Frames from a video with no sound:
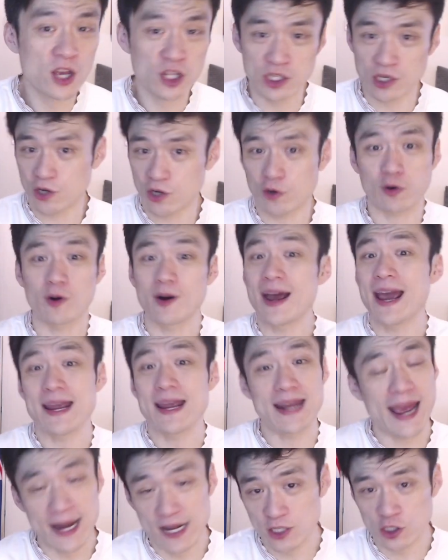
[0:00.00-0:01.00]
to
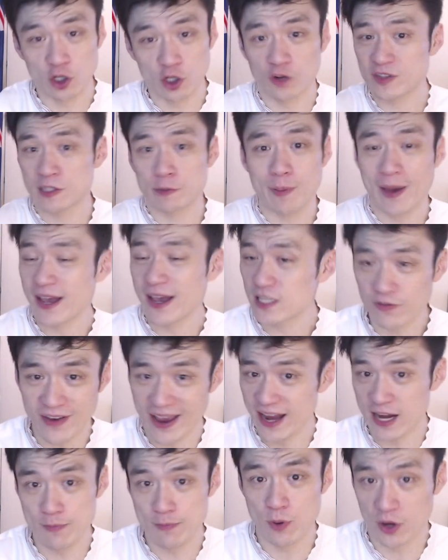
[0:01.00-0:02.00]
create any sort of space for
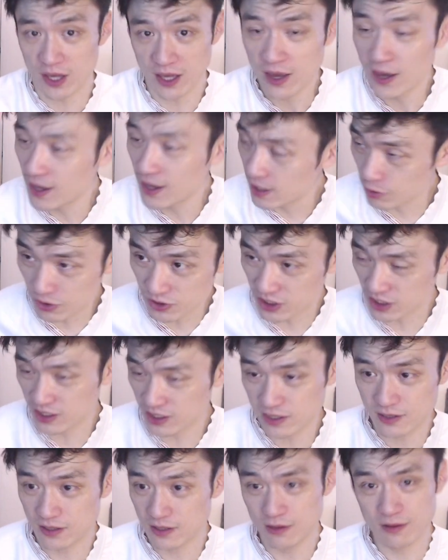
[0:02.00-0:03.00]
anybody. It was just,